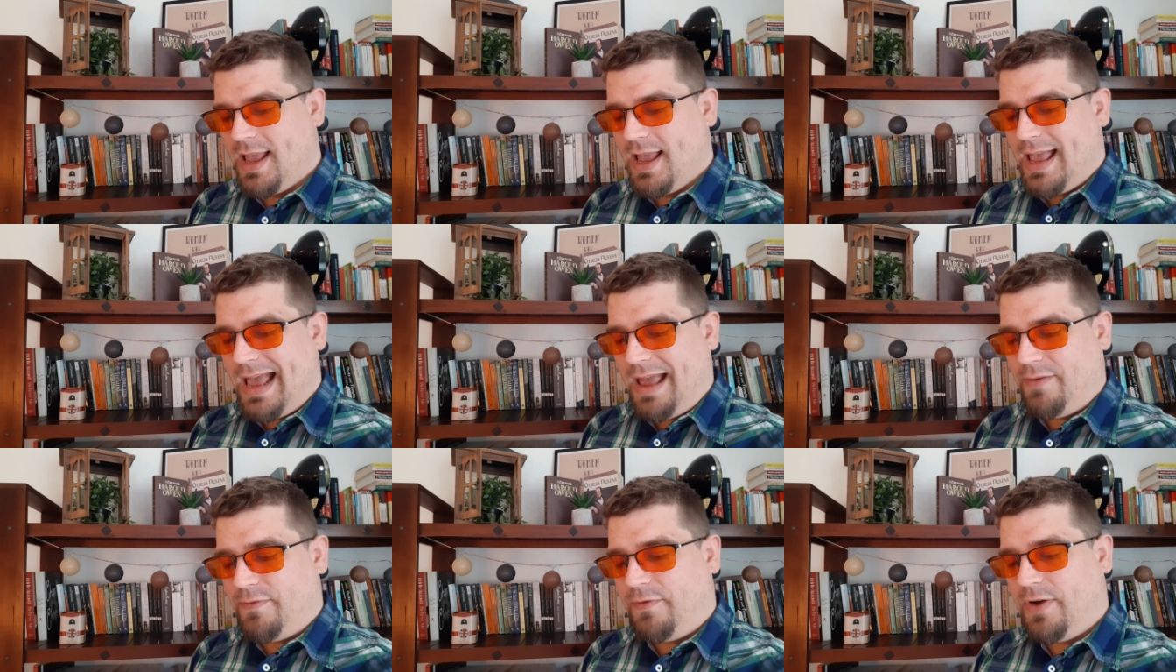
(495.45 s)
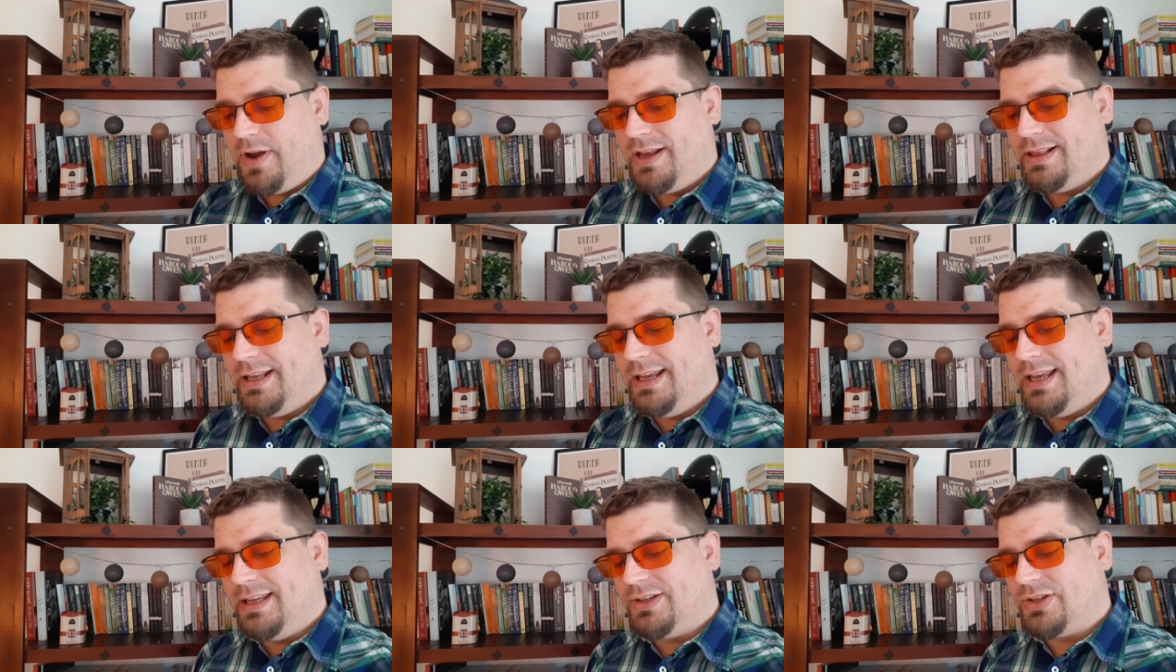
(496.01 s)
And finally,
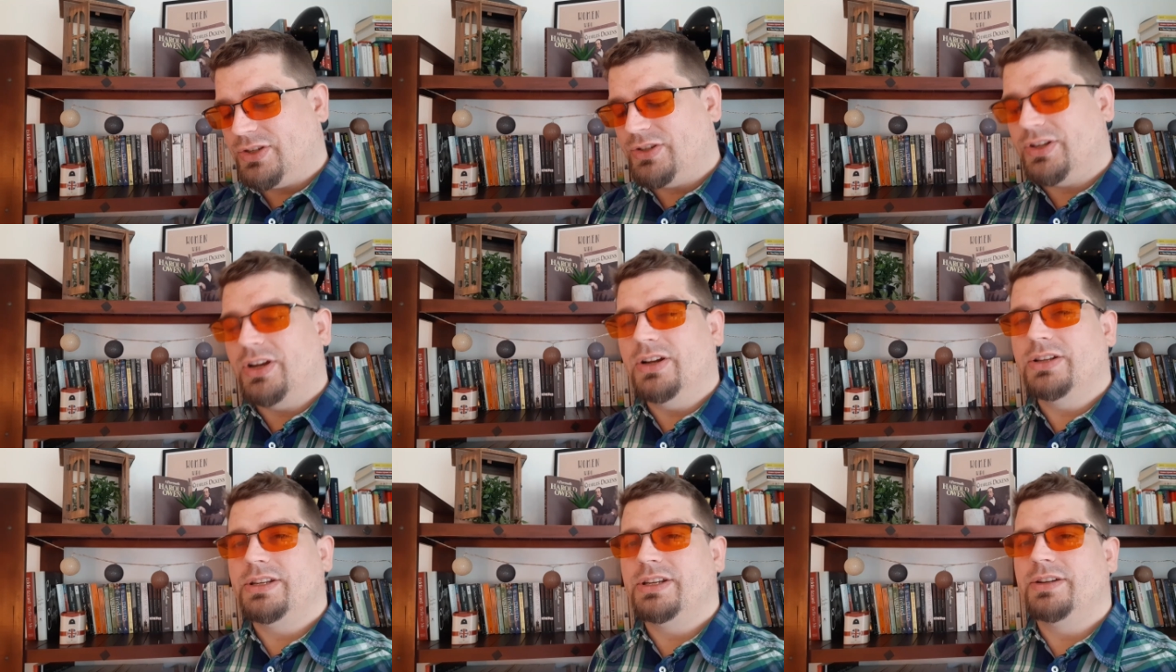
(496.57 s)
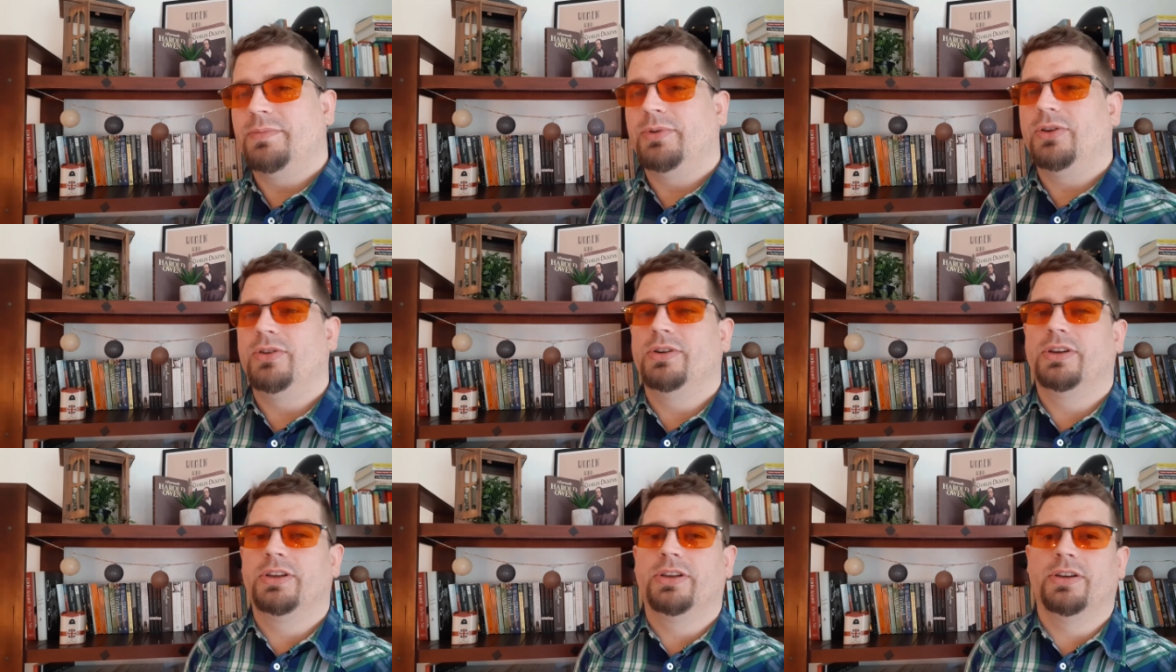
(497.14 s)
he started a
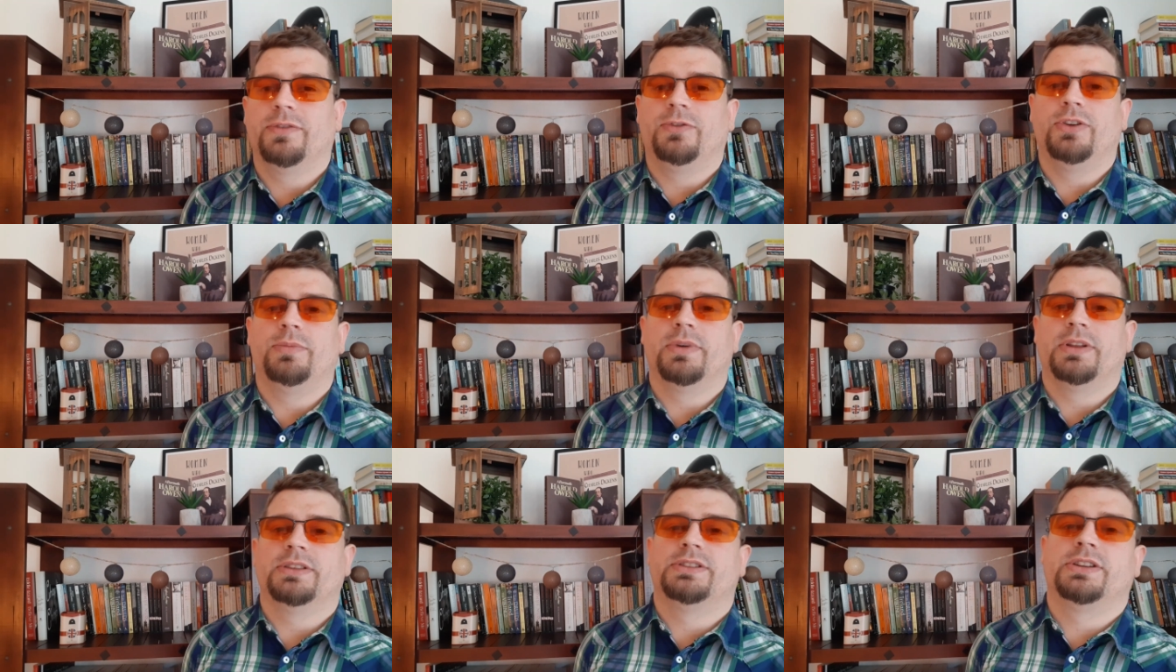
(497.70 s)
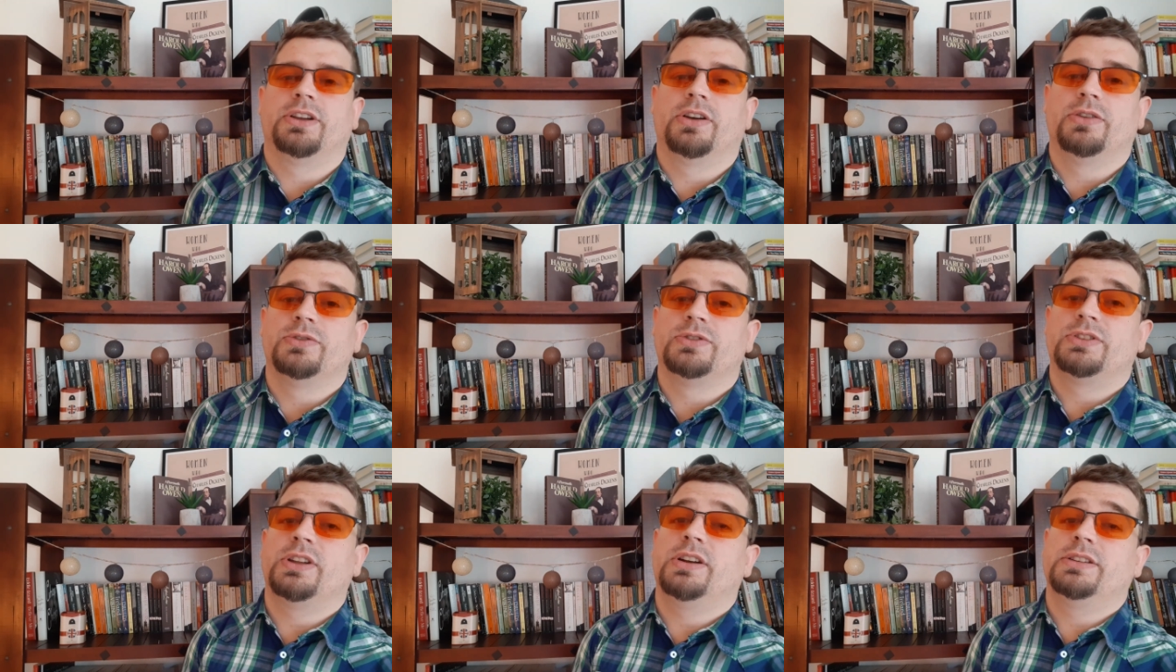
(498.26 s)
blog a few months ago,
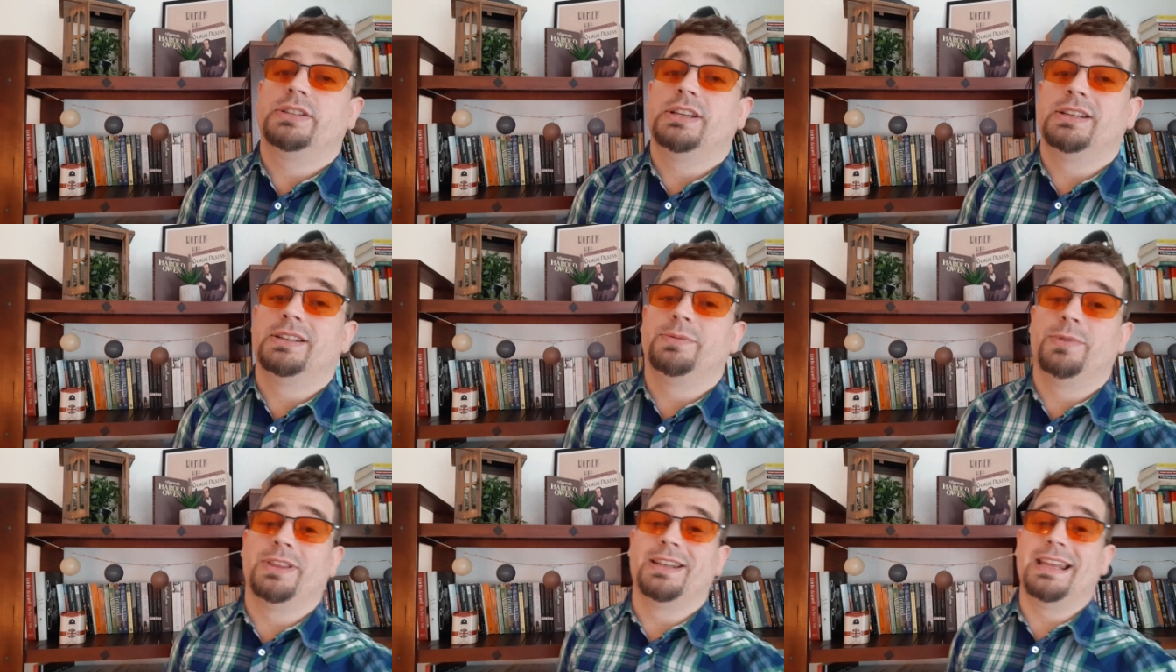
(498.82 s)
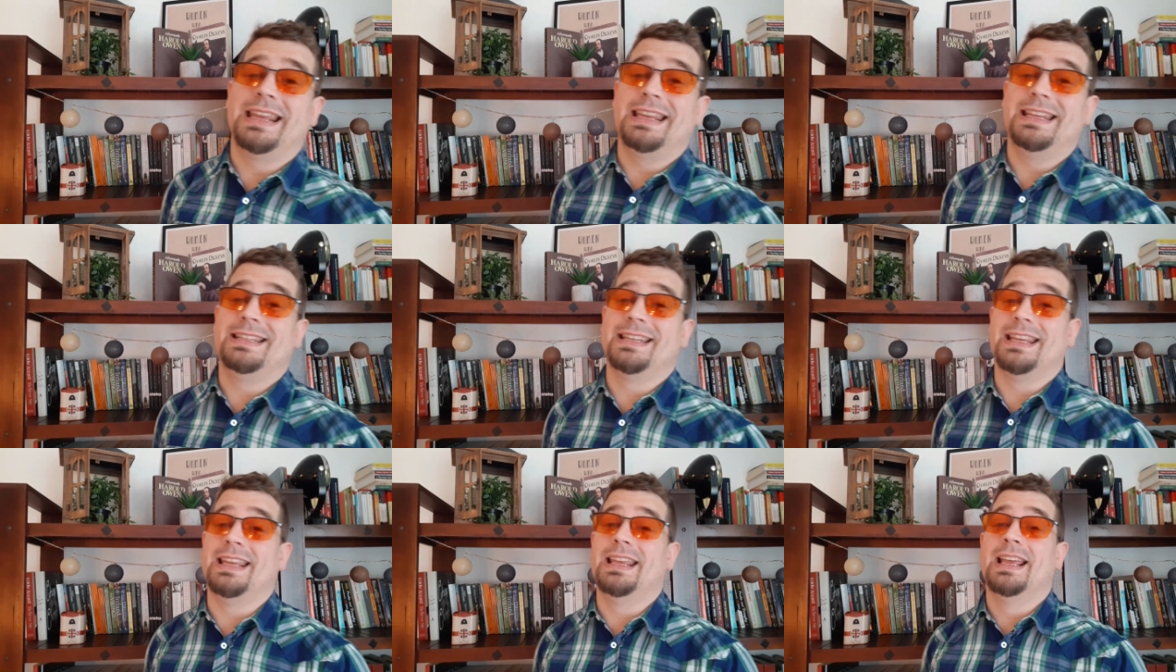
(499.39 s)
started with an
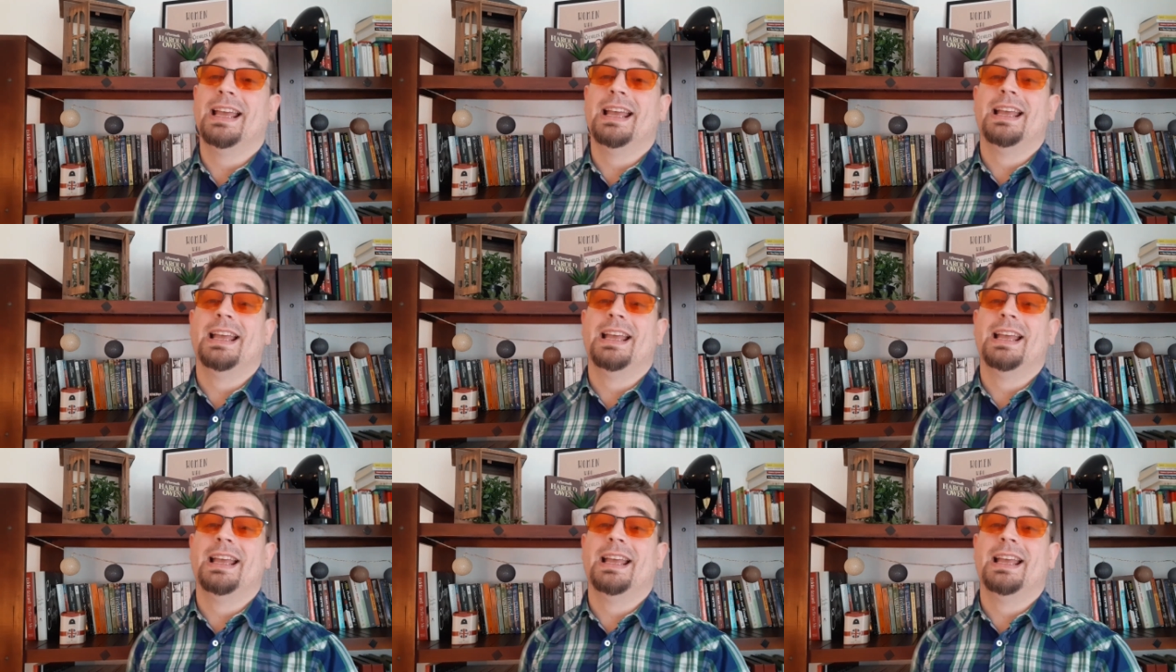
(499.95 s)
ED.